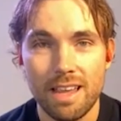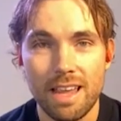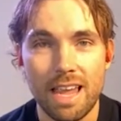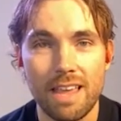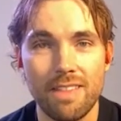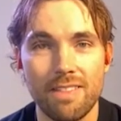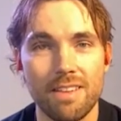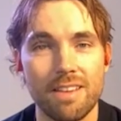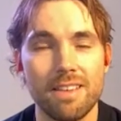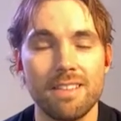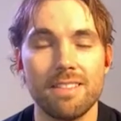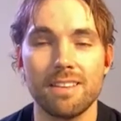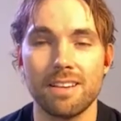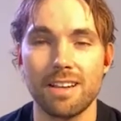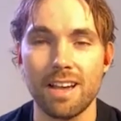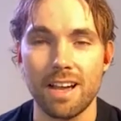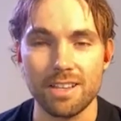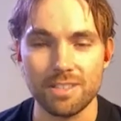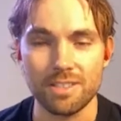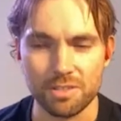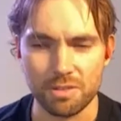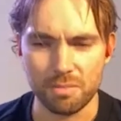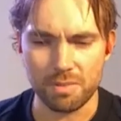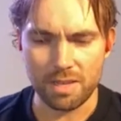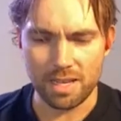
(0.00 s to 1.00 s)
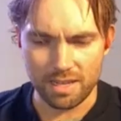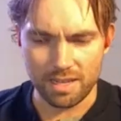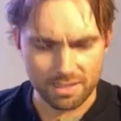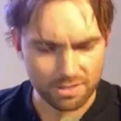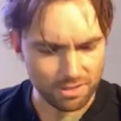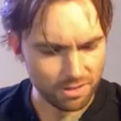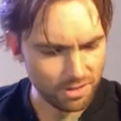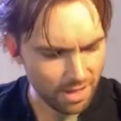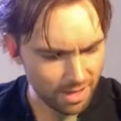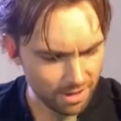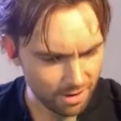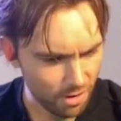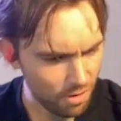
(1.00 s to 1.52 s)
And the costume ladies
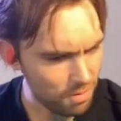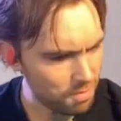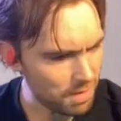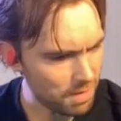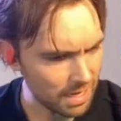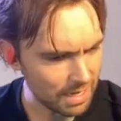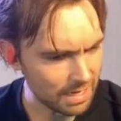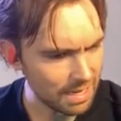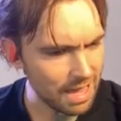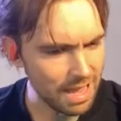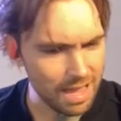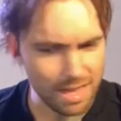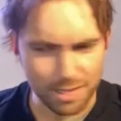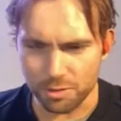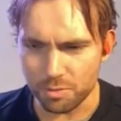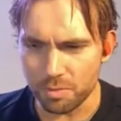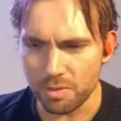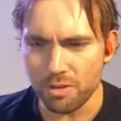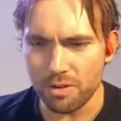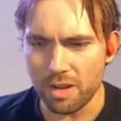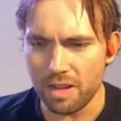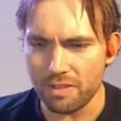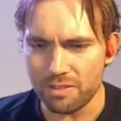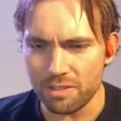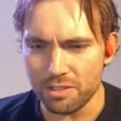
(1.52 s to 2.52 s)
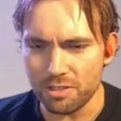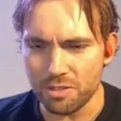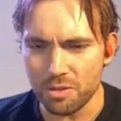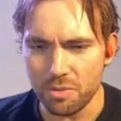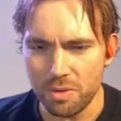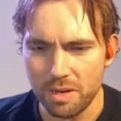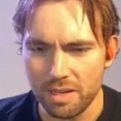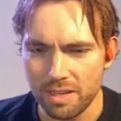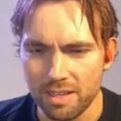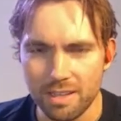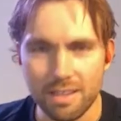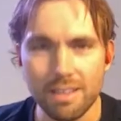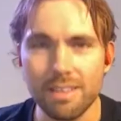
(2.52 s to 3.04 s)
are like, "Oh my gosh, we don't have to
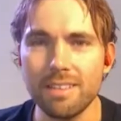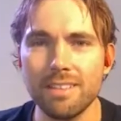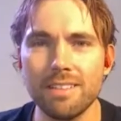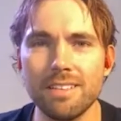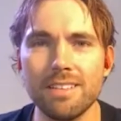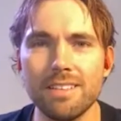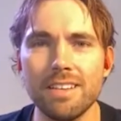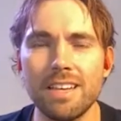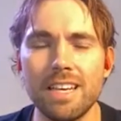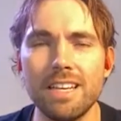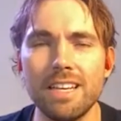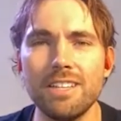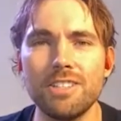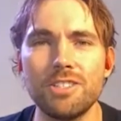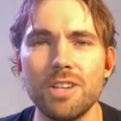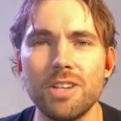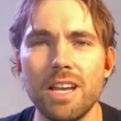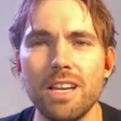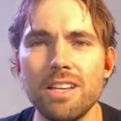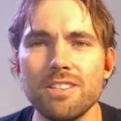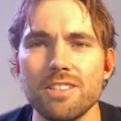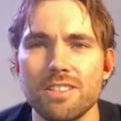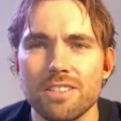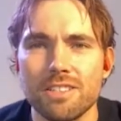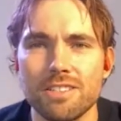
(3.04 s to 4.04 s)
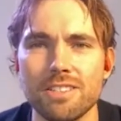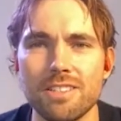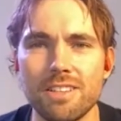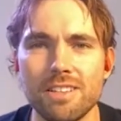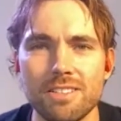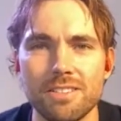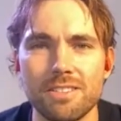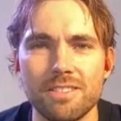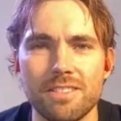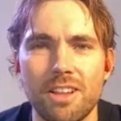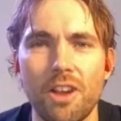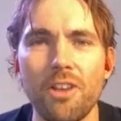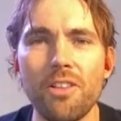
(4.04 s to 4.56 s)
do any changes.
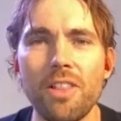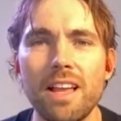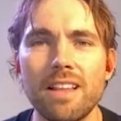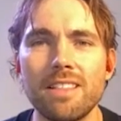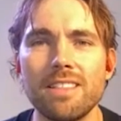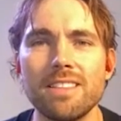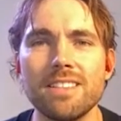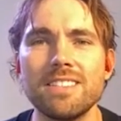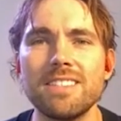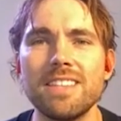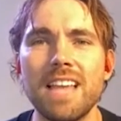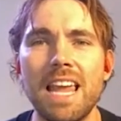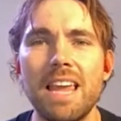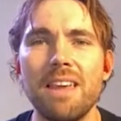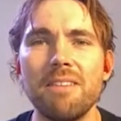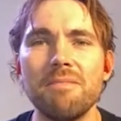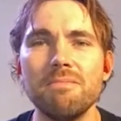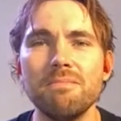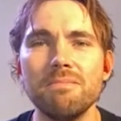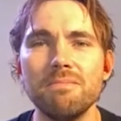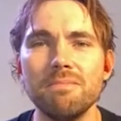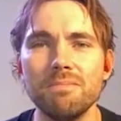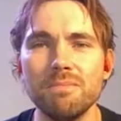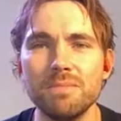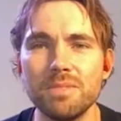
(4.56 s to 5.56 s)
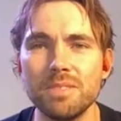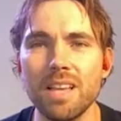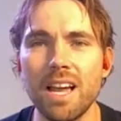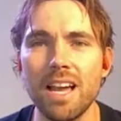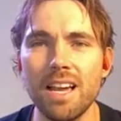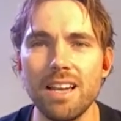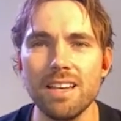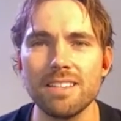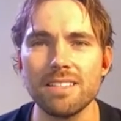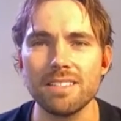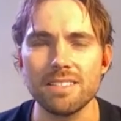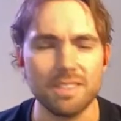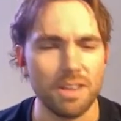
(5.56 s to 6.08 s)
They're like the same
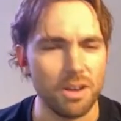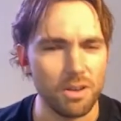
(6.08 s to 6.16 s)
size.